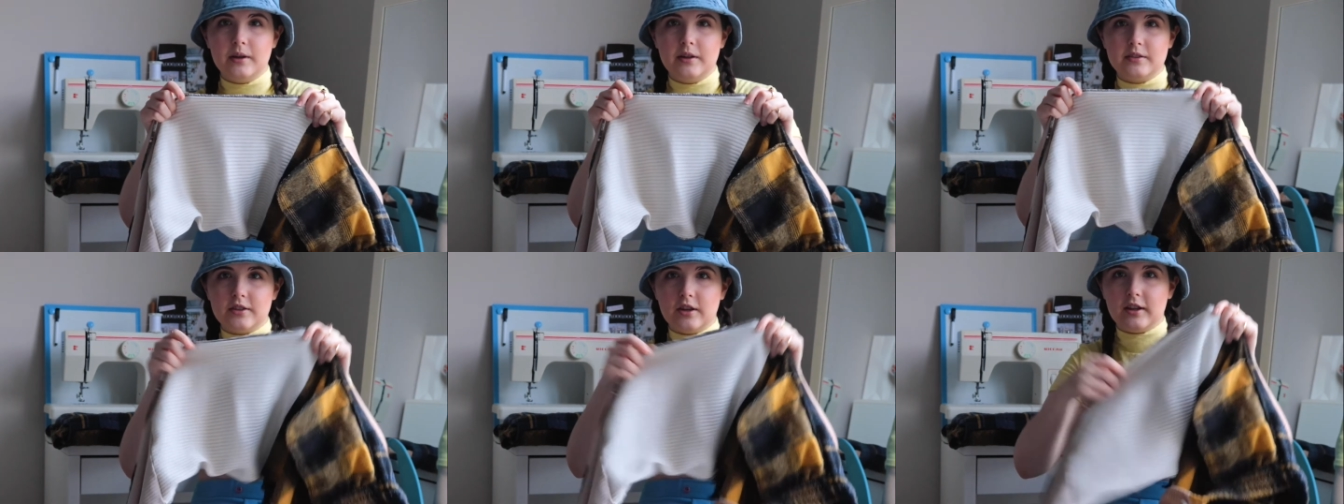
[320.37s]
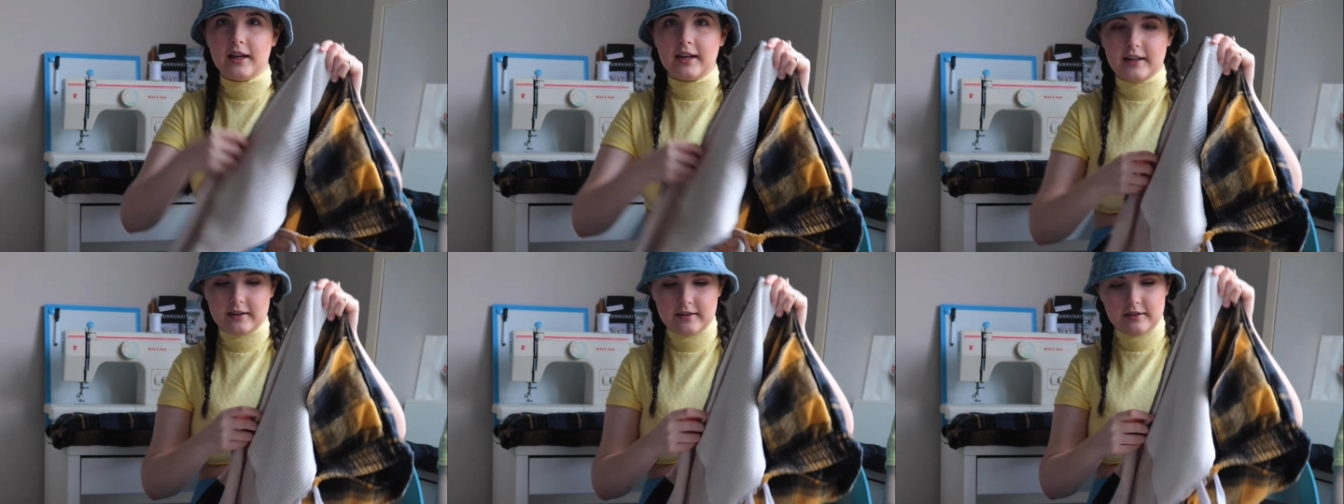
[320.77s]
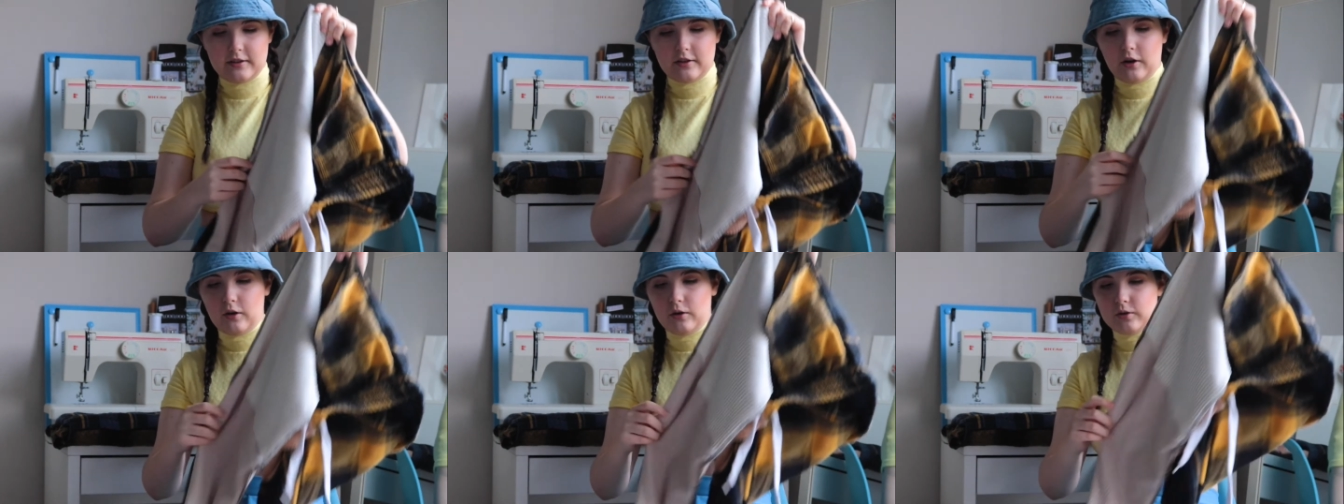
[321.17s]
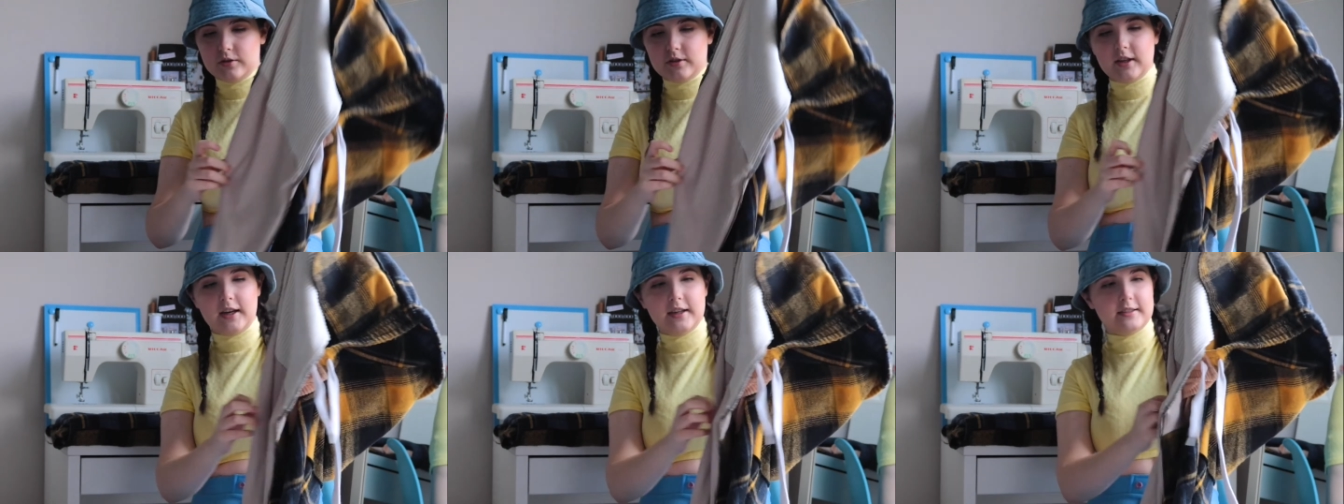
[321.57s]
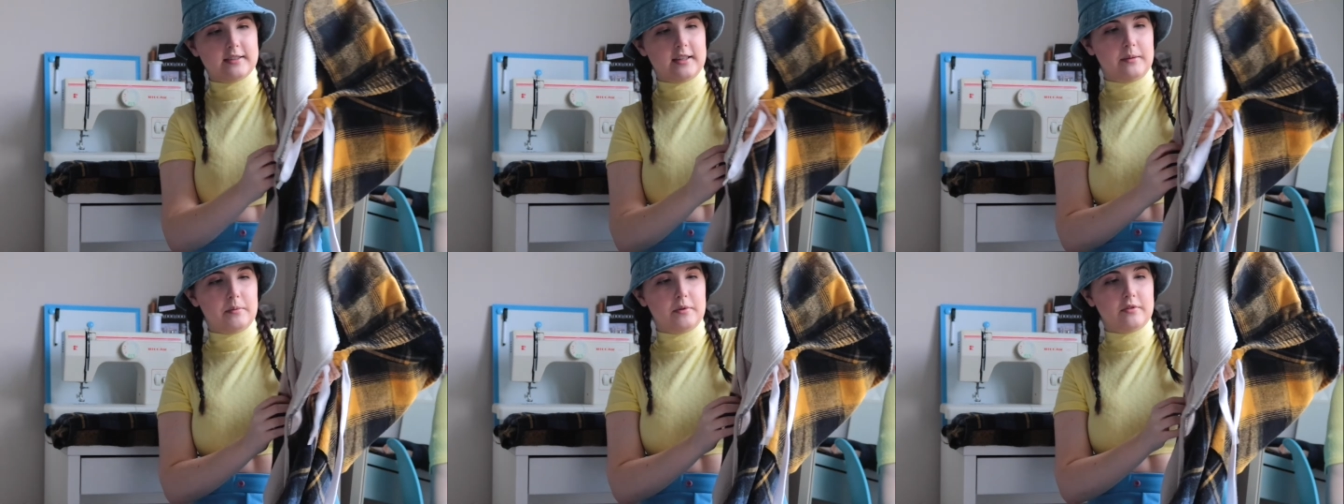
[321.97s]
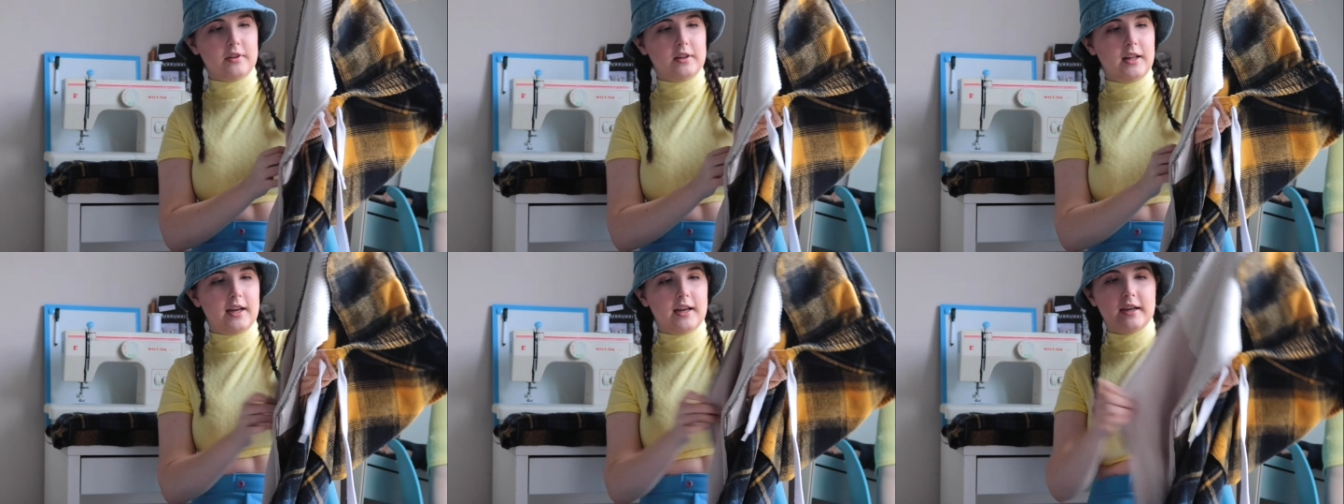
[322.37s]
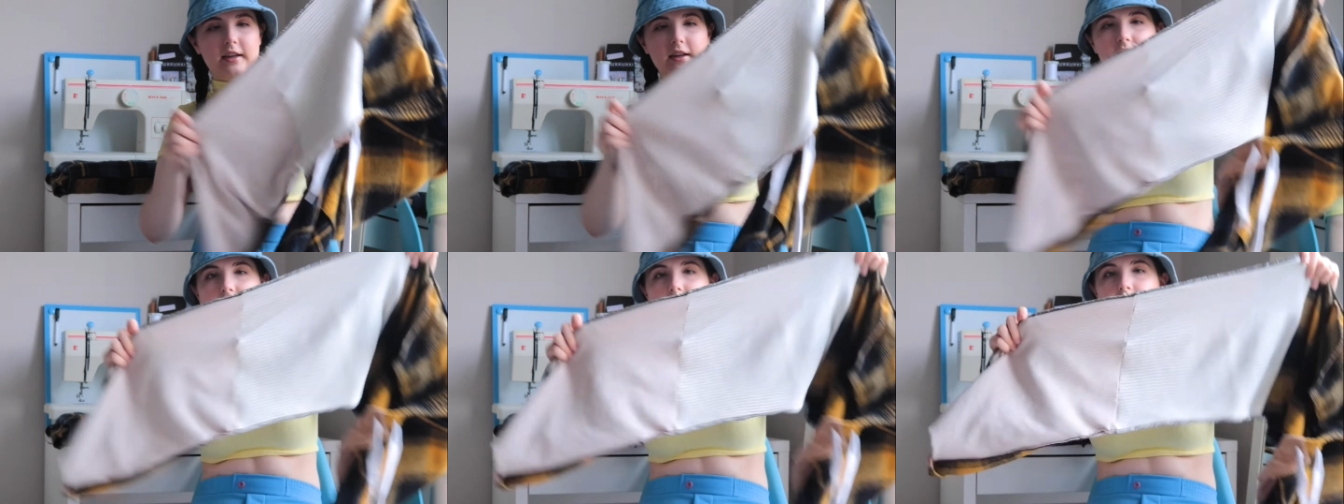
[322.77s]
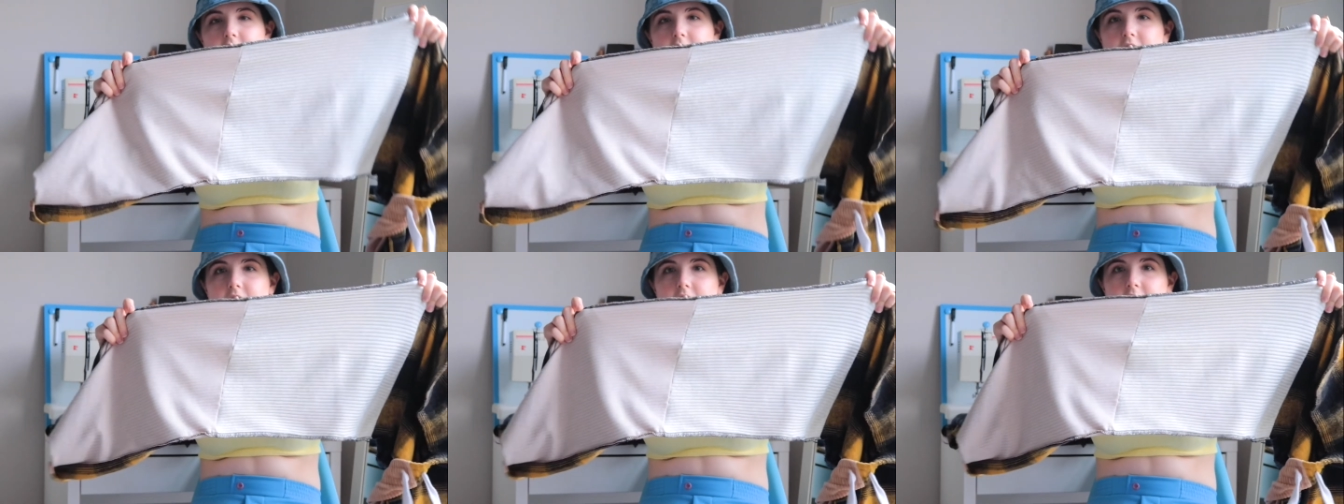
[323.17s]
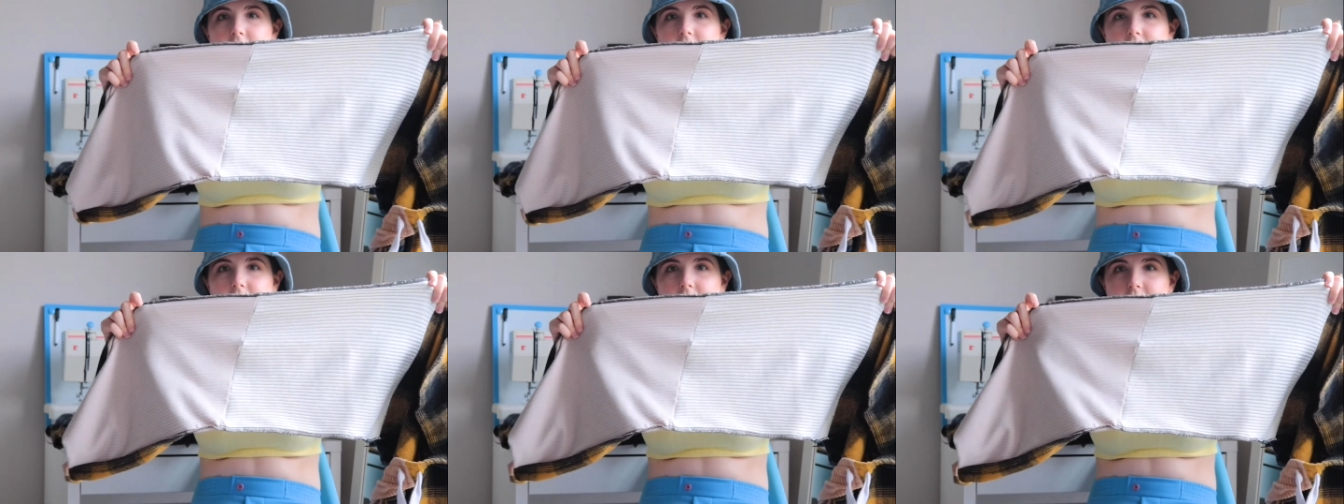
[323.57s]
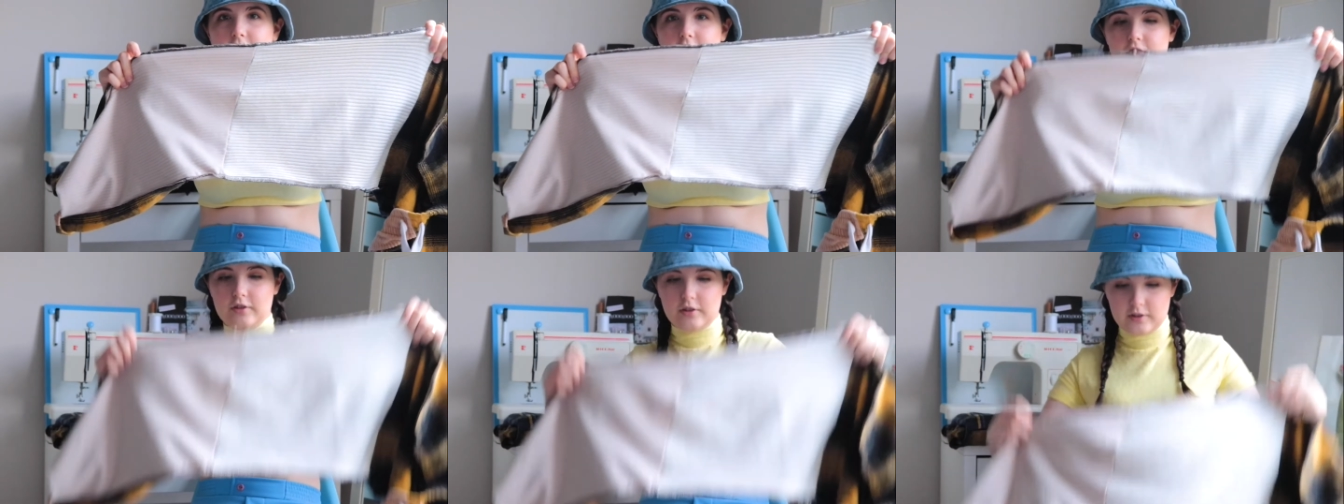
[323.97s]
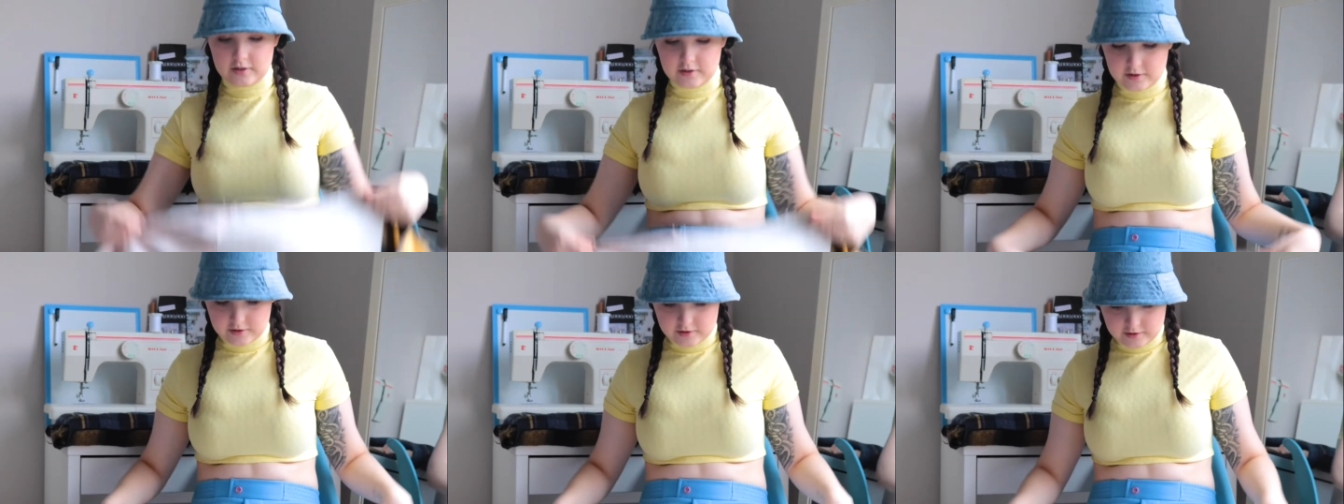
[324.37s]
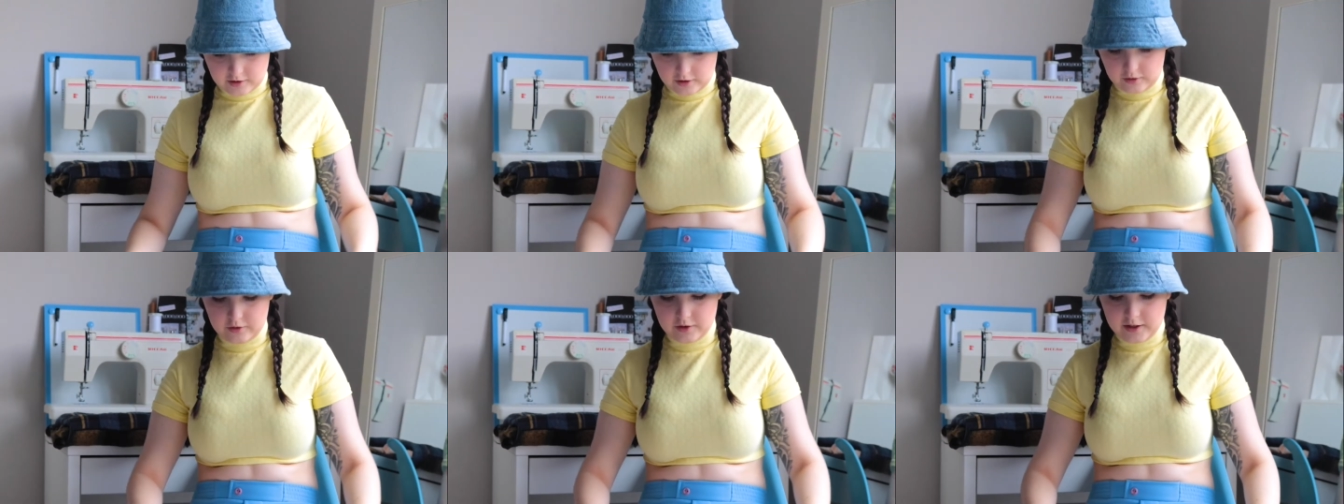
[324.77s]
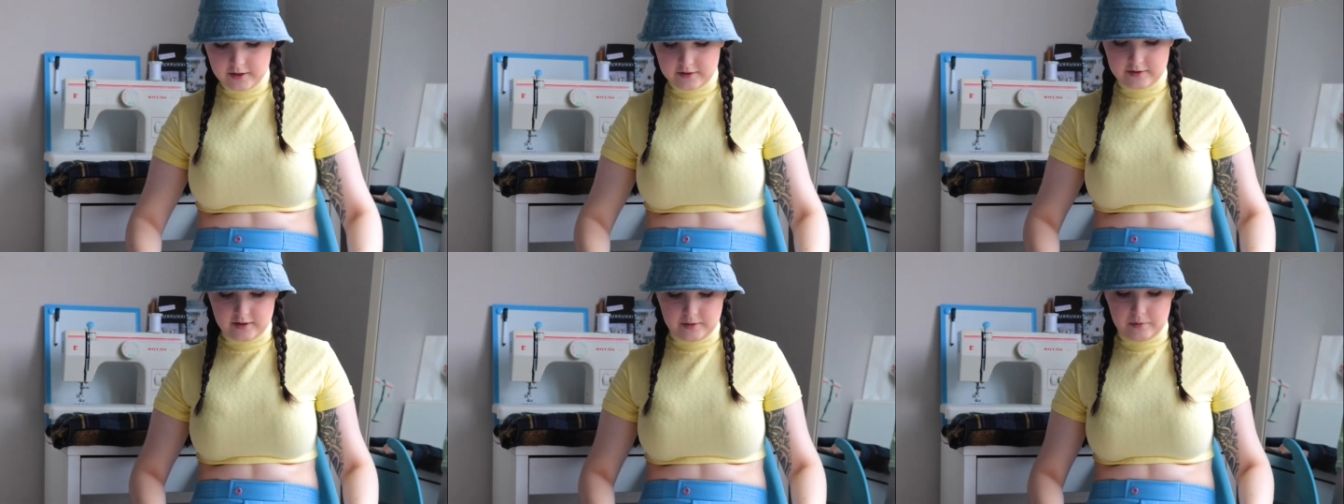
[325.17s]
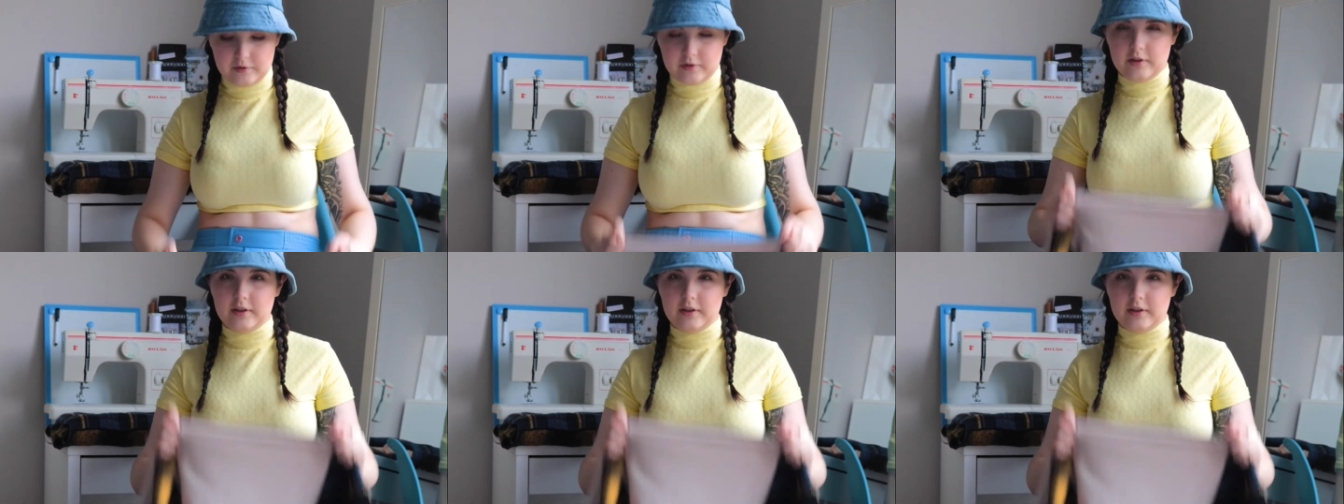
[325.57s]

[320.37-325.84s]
So like the whole side seam of the leg is overlocked, the whole inner seam of the